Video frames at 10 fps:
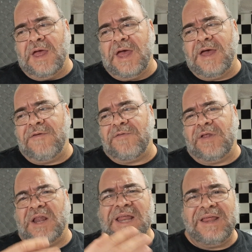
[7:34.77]
have a
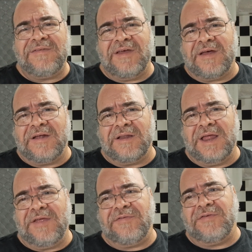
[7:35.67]
liter
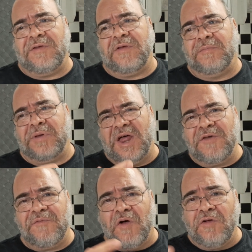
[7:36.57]
less
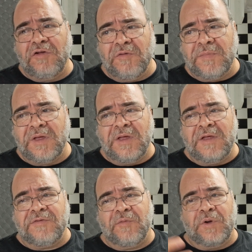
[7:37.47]
blood volume.
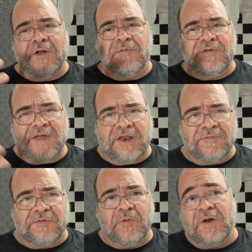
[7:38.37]
So when I retain
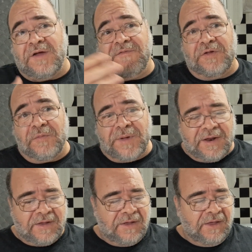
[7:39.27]
fluid, I feel
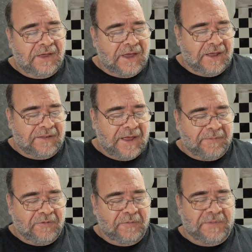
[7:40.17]
better. And
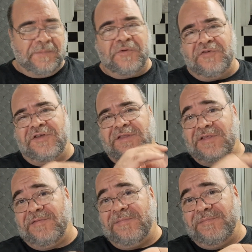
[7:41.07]
that could be pushing
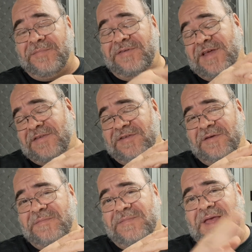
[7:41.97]
the
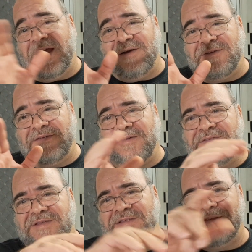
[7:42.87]
potassium out
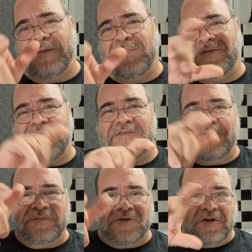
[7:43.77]
because there's that
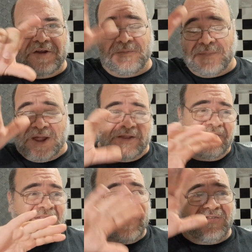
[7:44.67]
potassium sodium
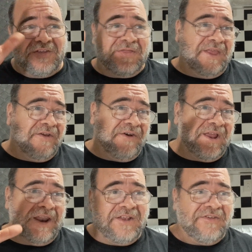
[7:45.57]
balance. That's a
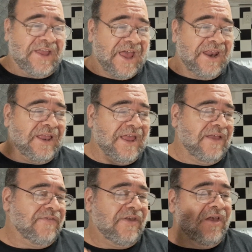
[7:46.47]
theory, an educated
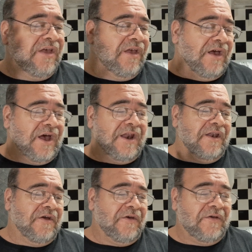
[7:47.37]
guess. I
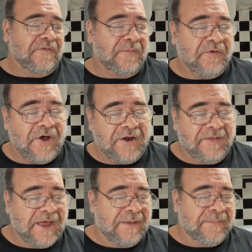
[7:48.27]
don't know if I'm right
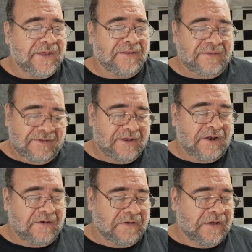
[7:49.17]
on that, but you
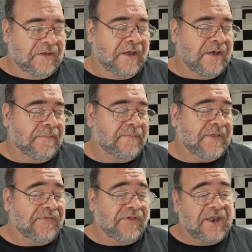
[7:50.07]
know,
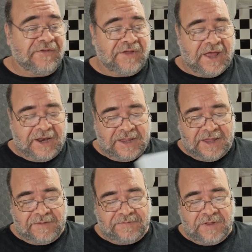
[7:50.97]
that's an educated
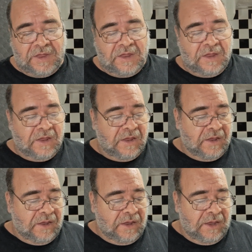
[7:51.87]
guess.
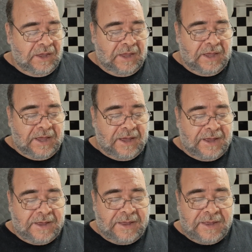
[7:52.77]

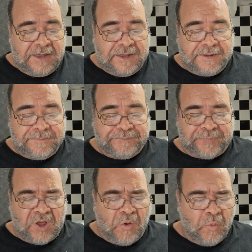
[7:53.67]

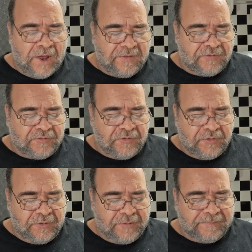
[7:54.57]
I went
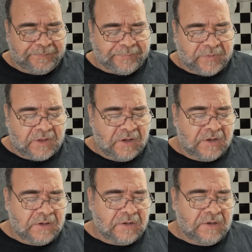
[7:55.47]
through,
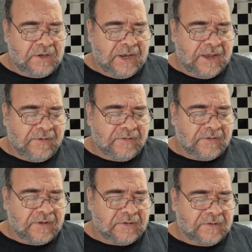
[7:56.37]
now
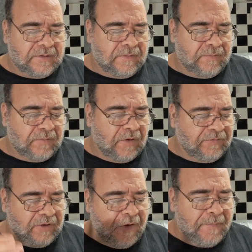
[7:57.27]
I'll
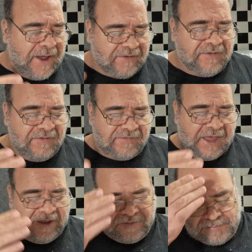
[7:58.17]
go back to this
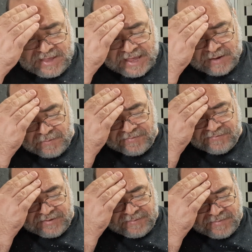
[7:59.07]

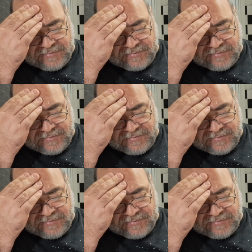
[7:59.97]
Hba1c